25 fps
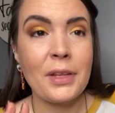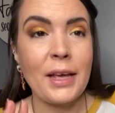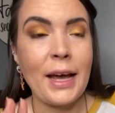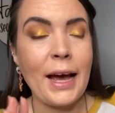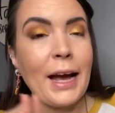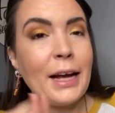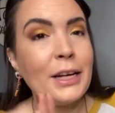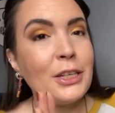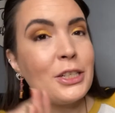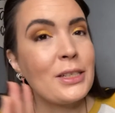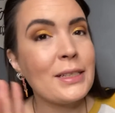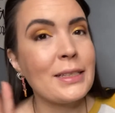
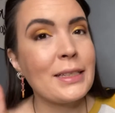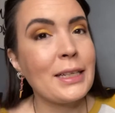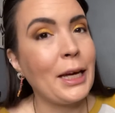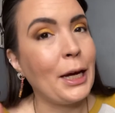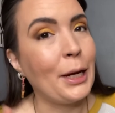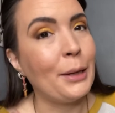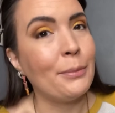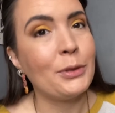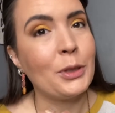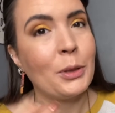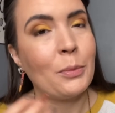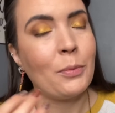I just
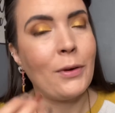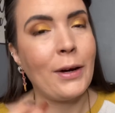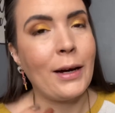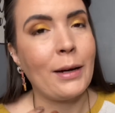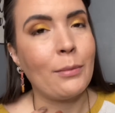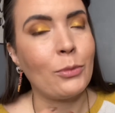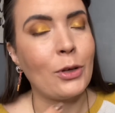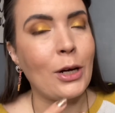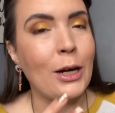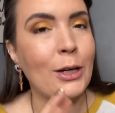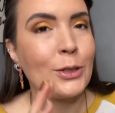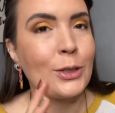kept applying
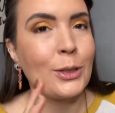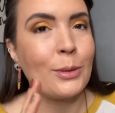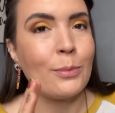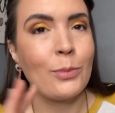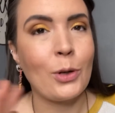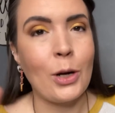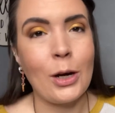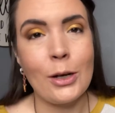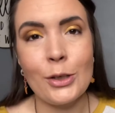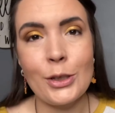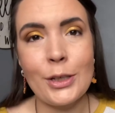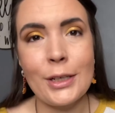bronzer.
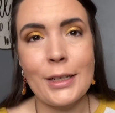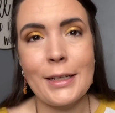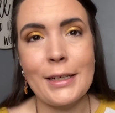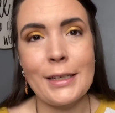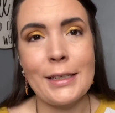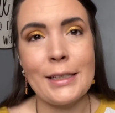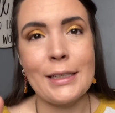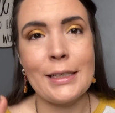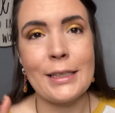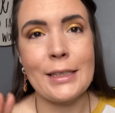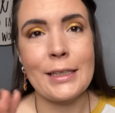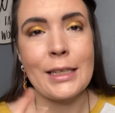Bronzer
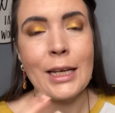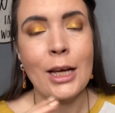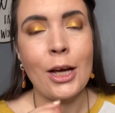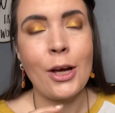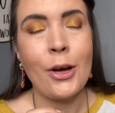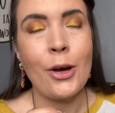is